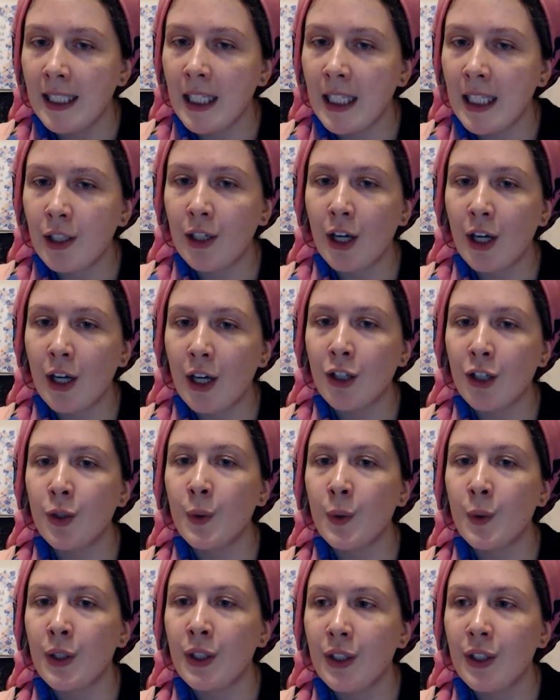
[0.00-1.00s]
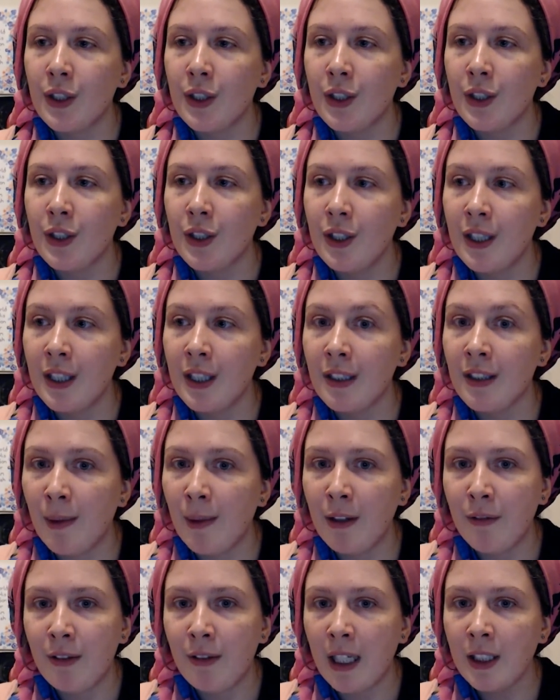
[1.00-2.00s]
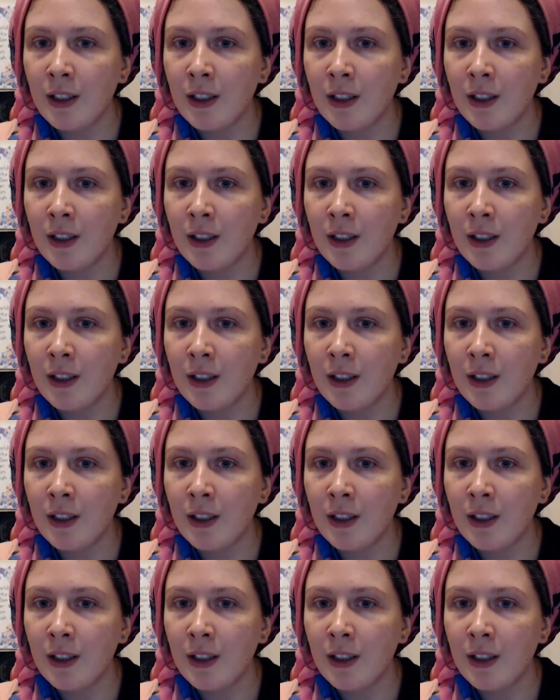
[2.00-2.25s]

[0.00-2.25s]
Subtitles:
Yeshua didn't come in the flesh.